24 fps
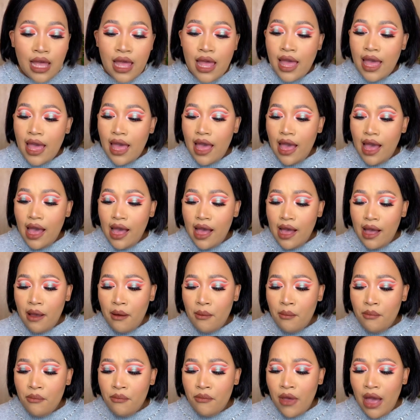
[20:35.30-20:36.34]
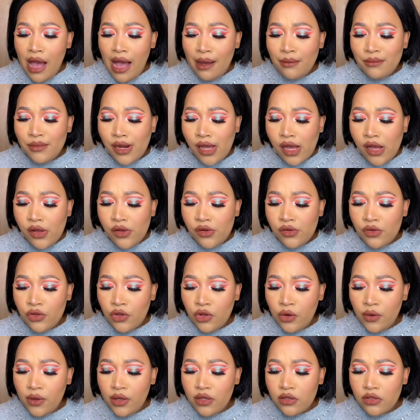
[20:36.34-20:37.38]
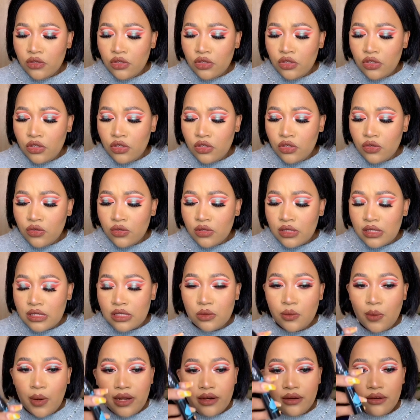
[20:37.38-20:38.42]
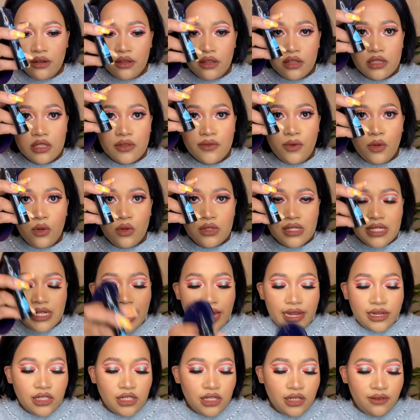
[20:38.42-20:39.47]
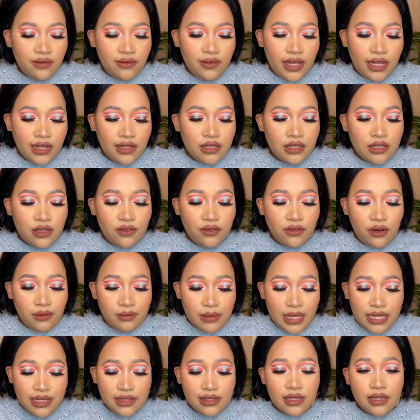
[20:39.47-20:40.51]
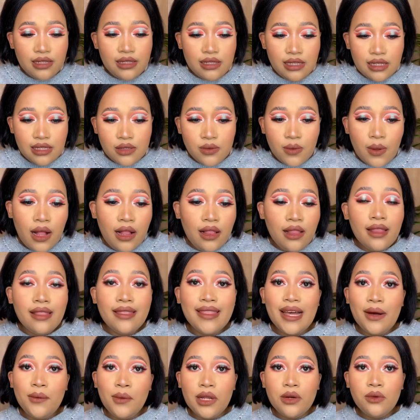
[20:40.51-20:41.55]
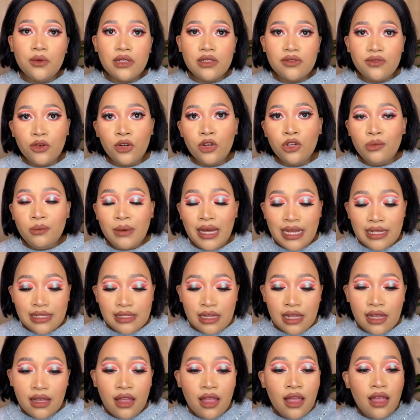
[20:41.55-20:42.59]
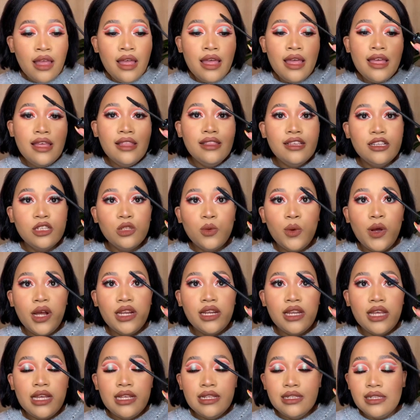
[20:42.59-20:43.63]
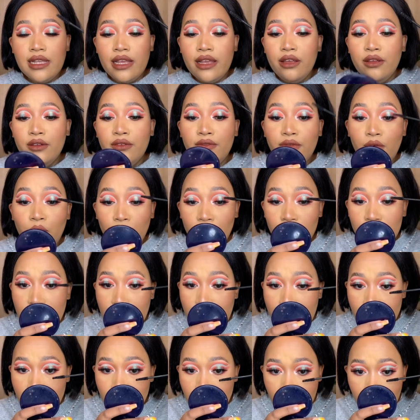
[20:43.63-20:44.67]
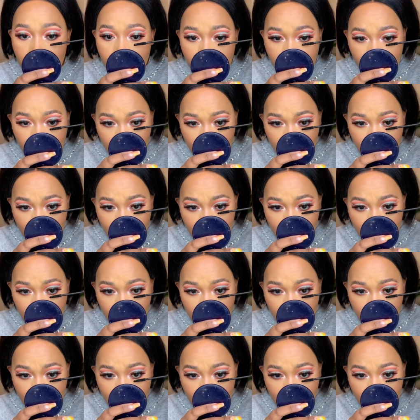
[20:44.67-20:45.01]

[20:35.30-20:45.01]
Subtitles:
I'm now going to use this one, this false lash effect from Essence as well. That one was volumizing. This one is a false lash effect.